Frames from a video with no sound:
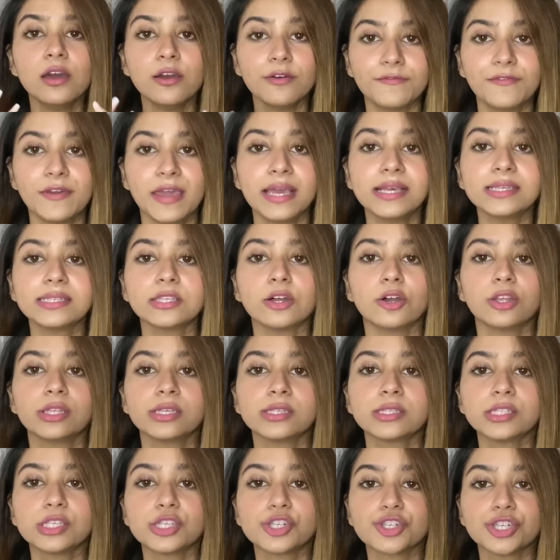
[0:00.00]
face. Now,
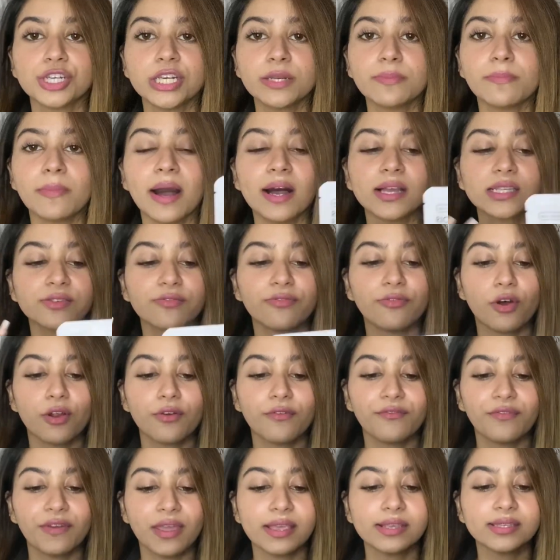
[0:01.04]
this is a sheet mask for
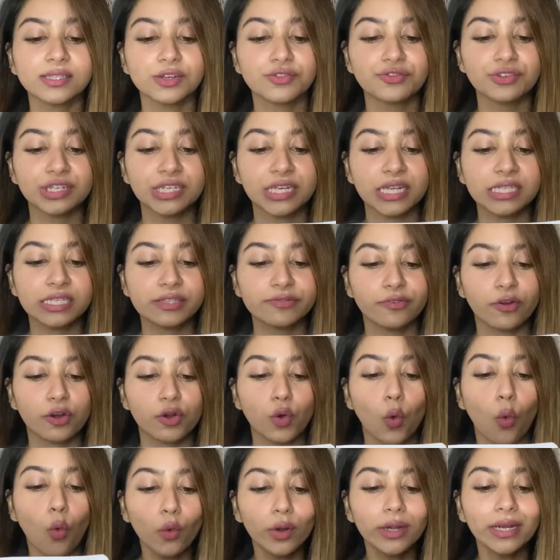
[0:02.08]
face. It retails
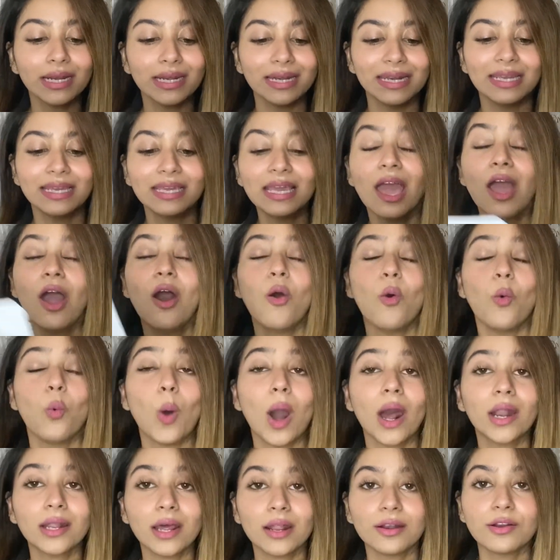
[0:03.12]
for only
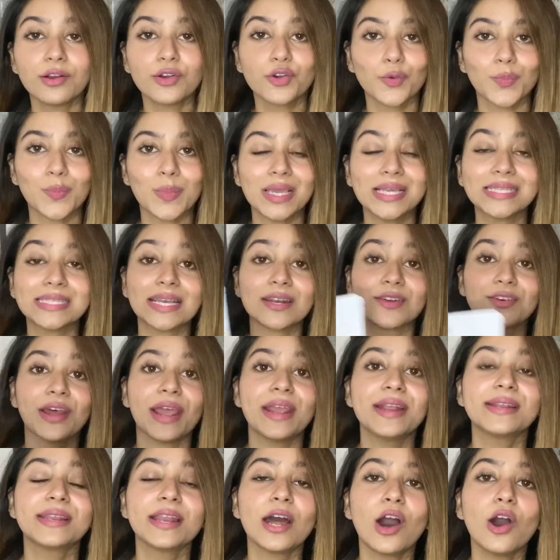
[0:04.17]
100 rupees, and
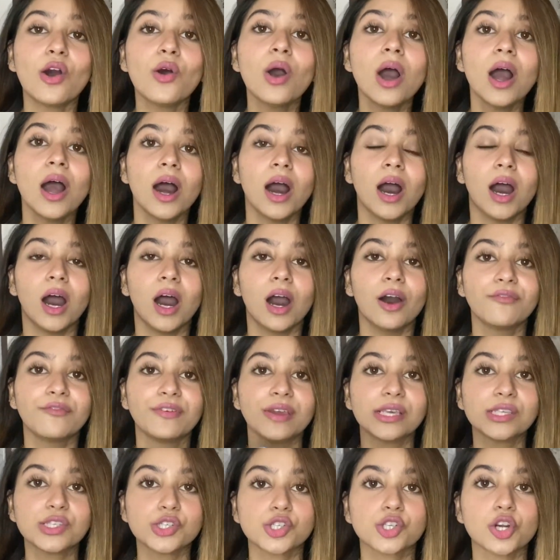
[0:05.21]
right now
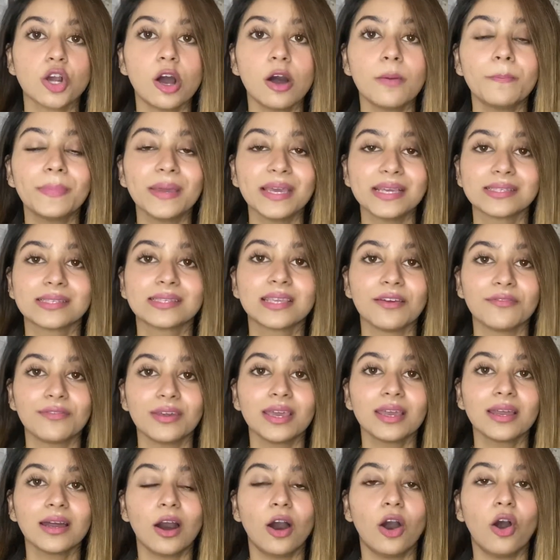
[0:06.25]
face shop is
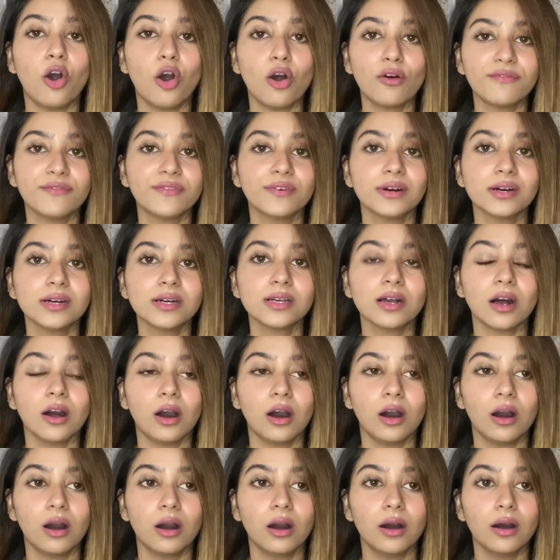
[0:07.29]
giving an offer
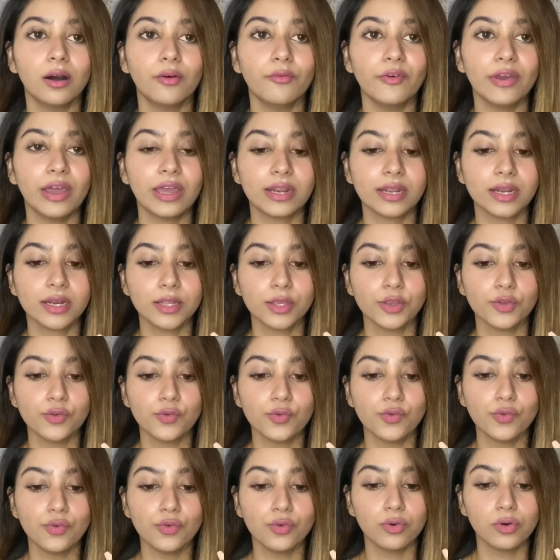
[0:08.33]
wherein
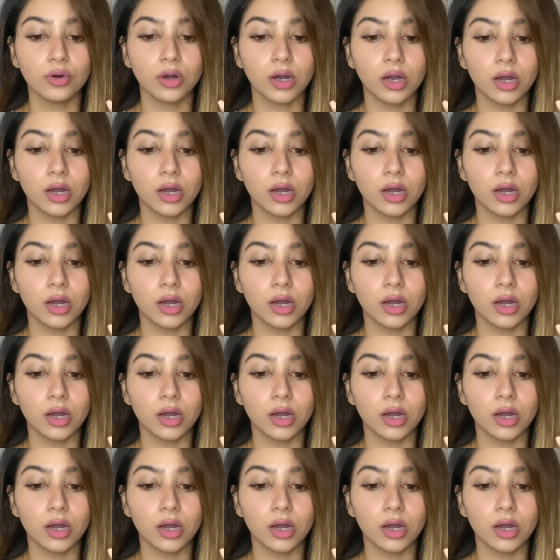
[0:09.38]
you